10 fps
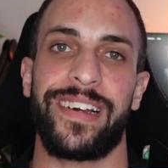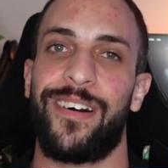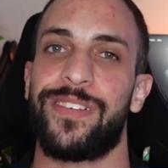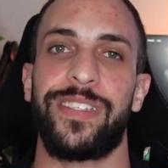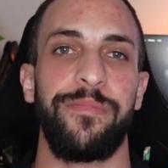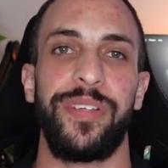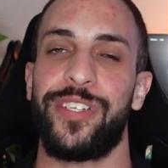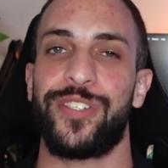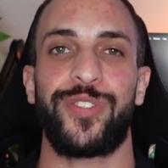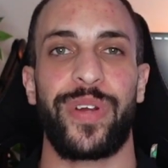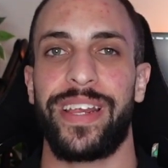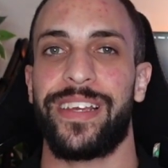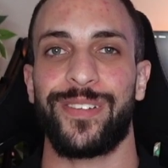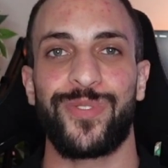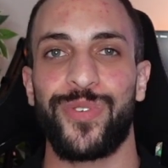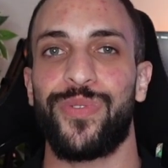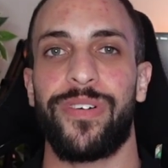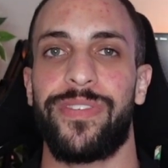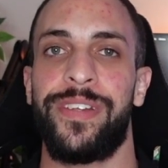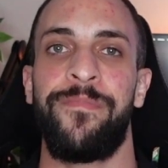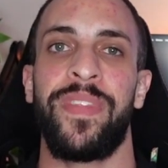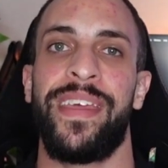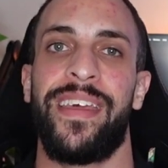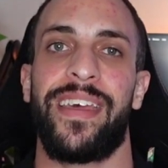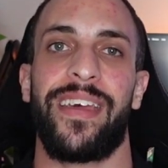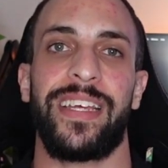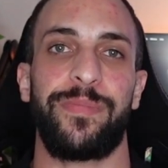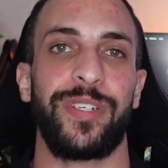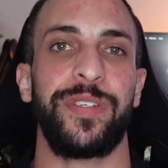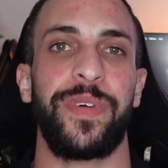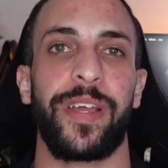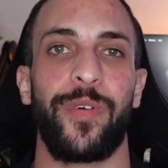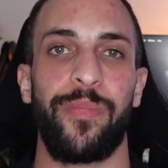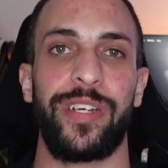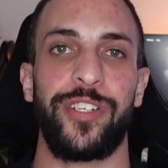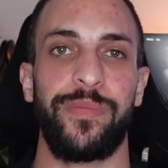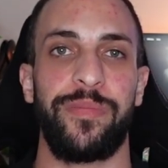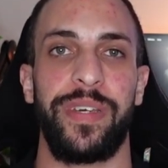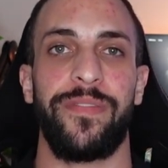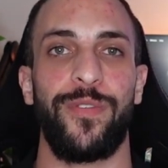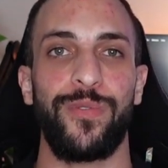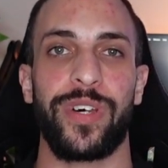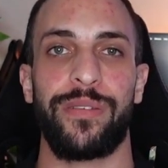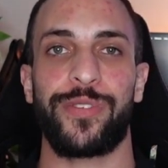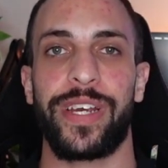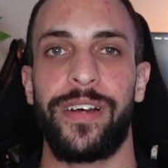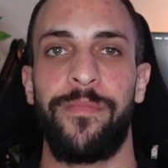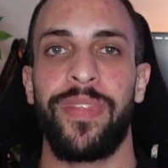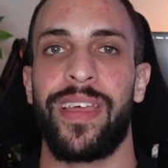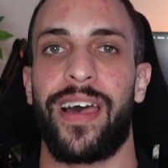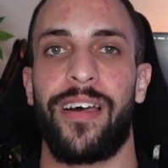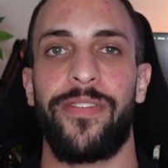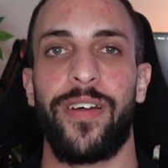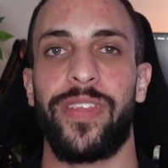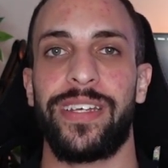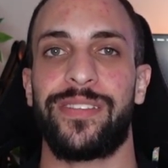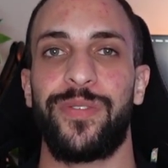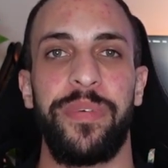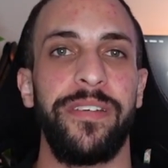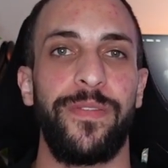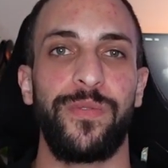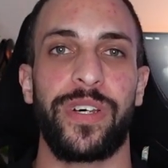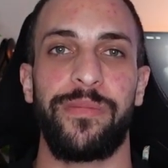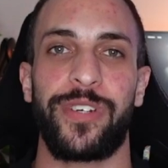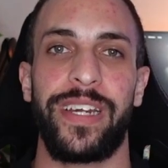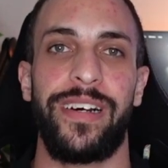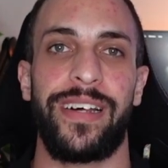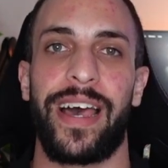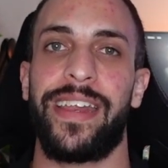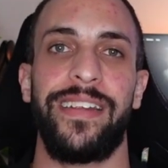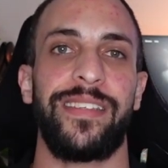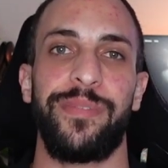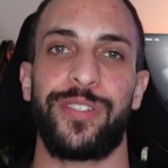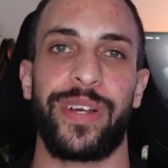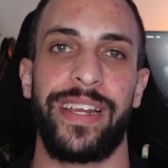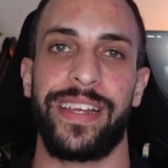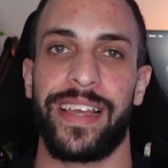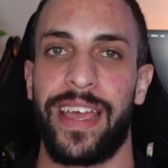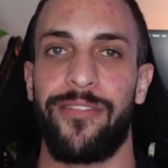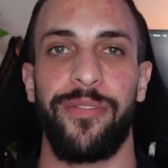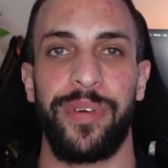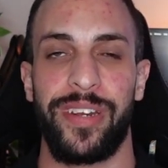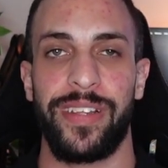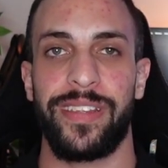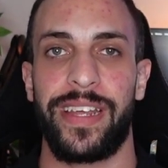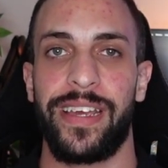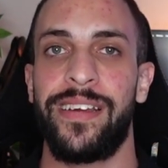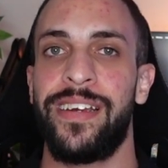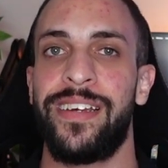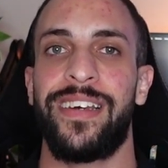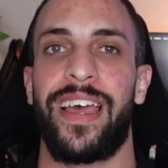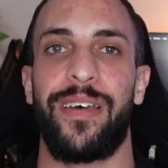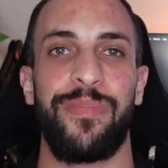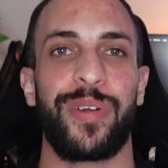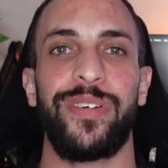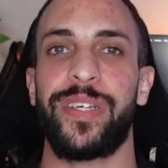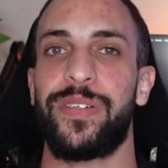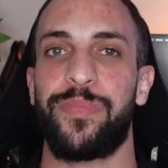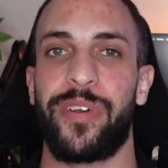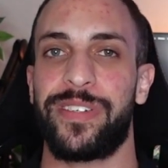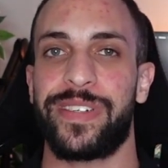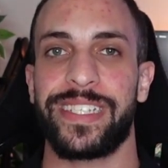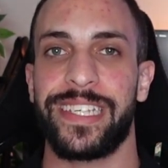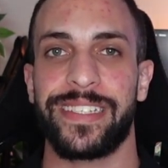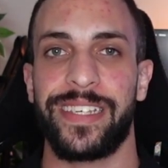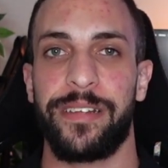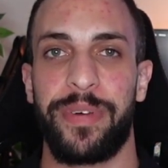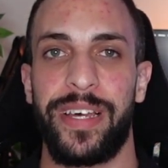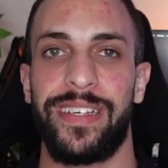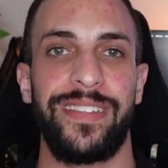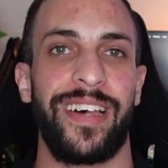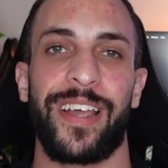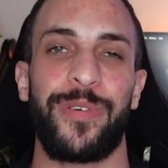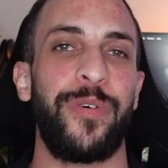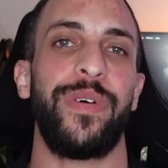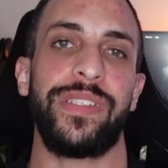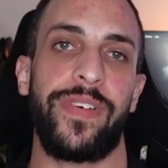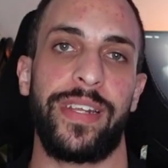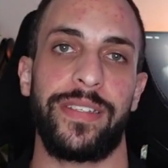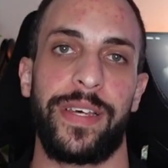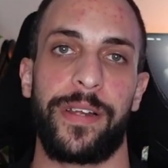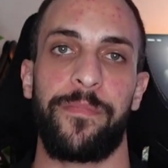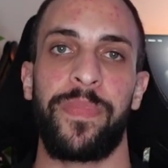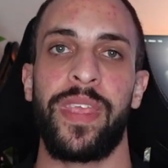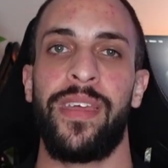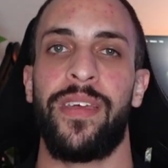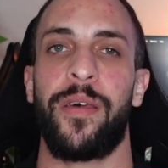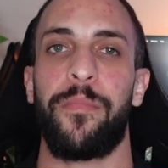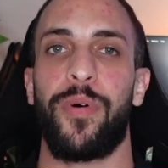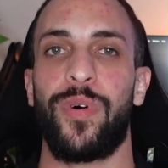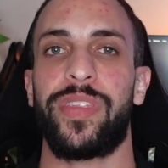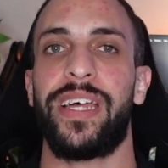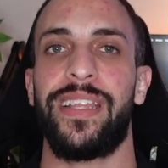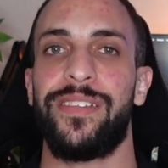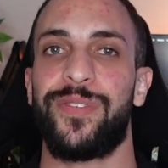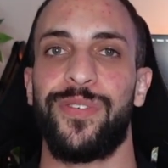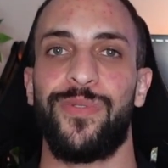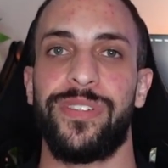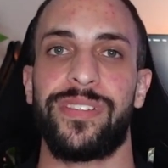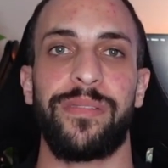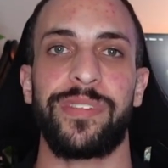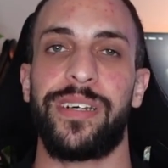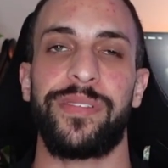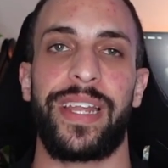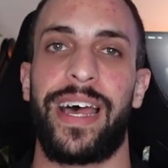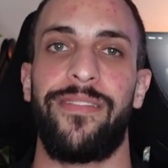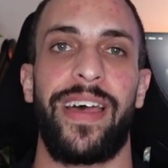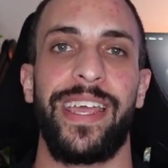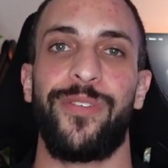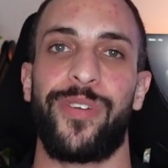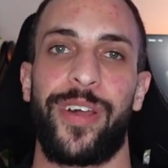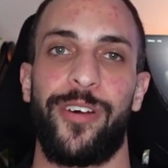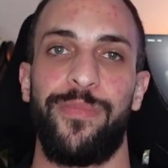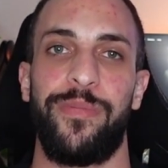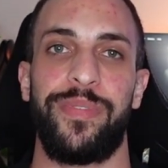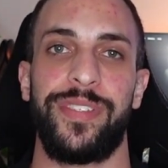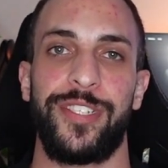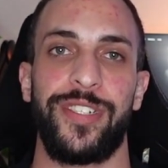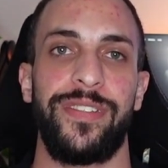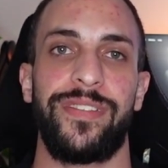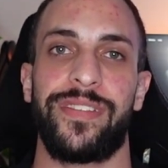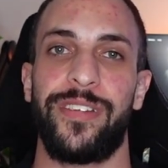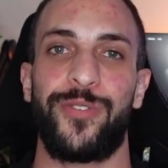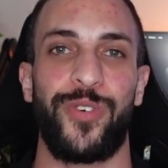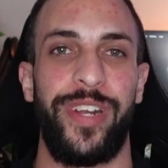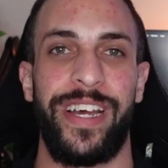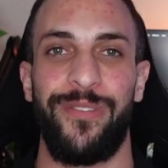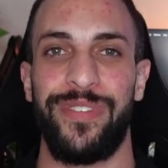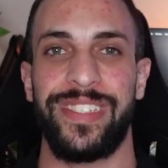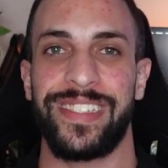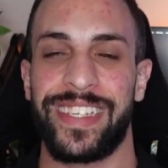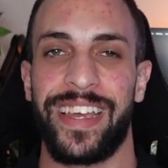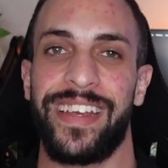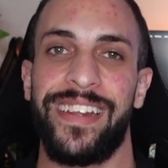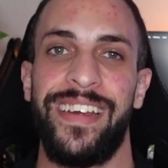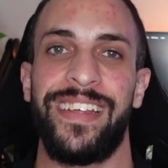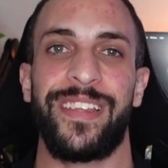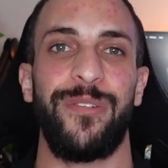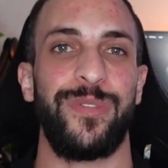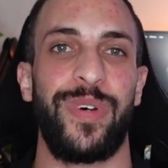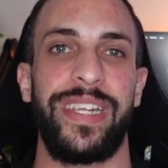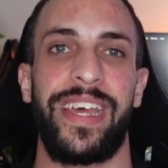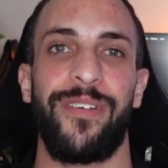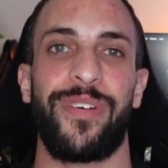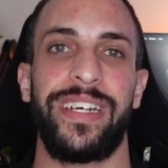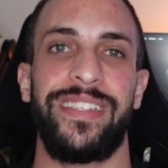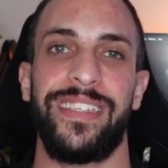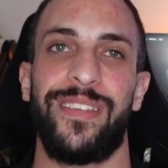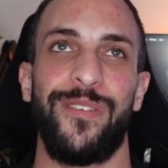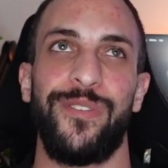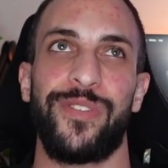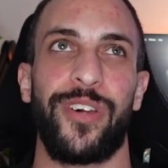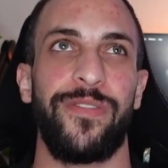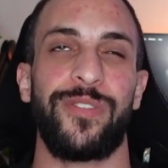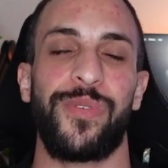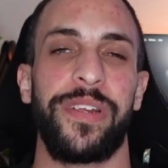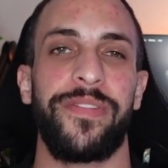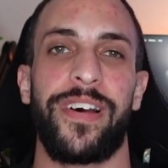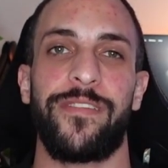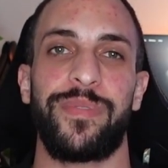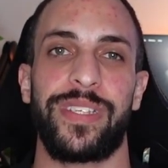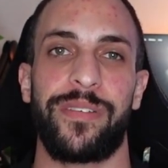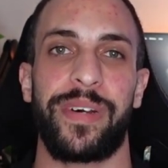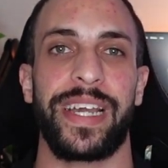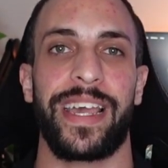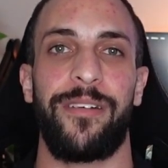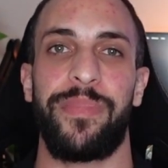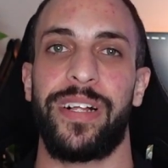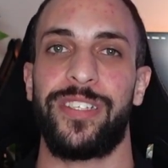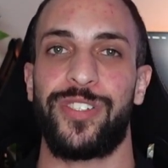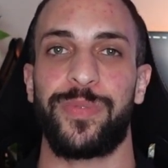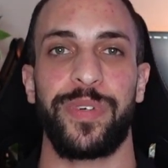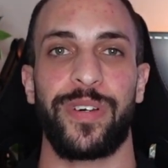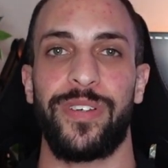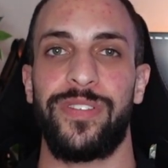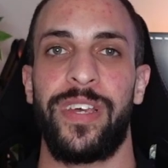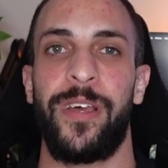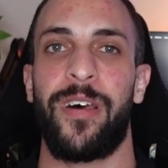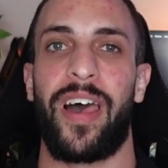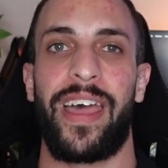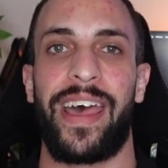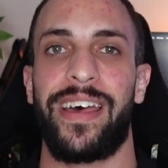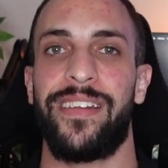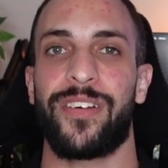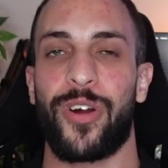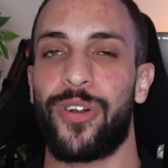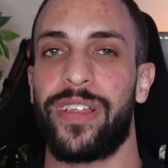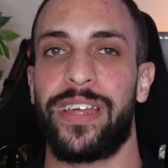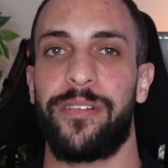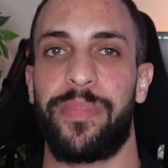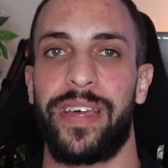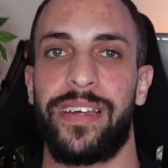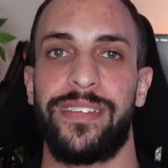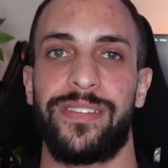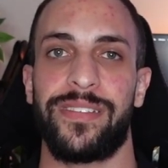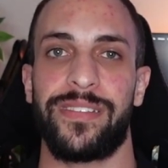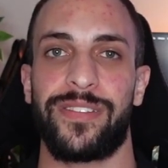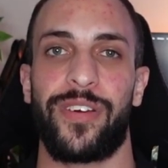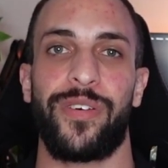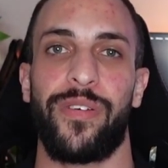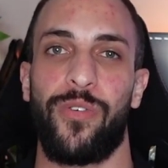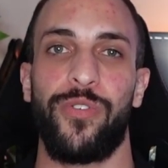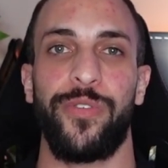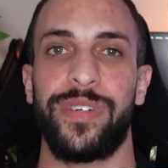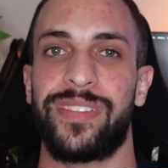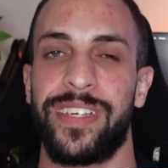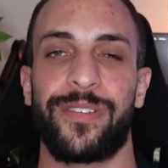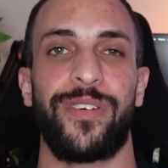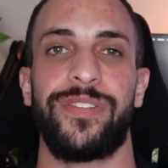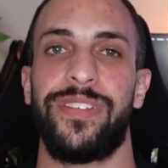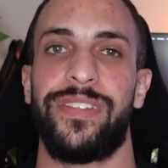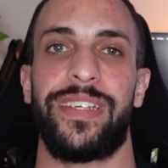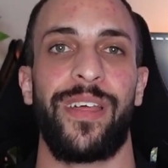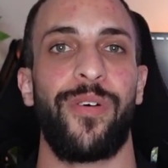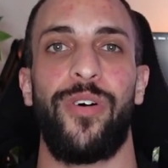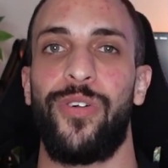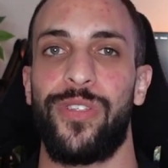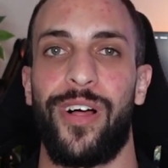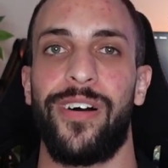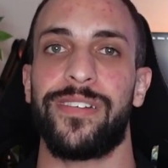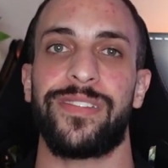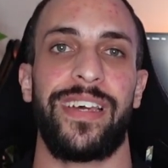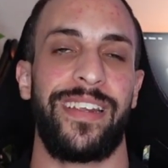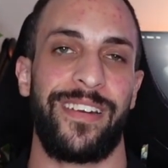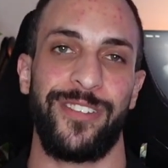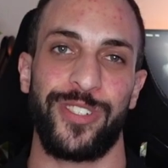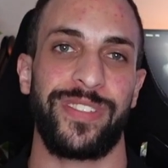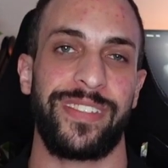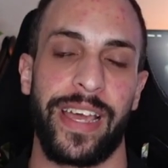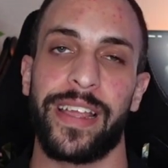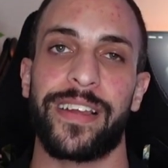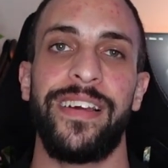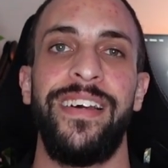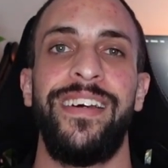I was simply just trading too often. Especially when I quit my job to be a full-time trader, I felt that to be a full-time trader, I needed to be trading every minute of the day. And because I was monitoring 16 pairs, I could always find the setup. But what that led to was, sometimes I'd have 8 or 9 open positions. The drawdown was insane. There was one day where I did lose over 25% of my account balance just because I had correlated pairs, so all USD crosses, and they were all longs, and it just sank.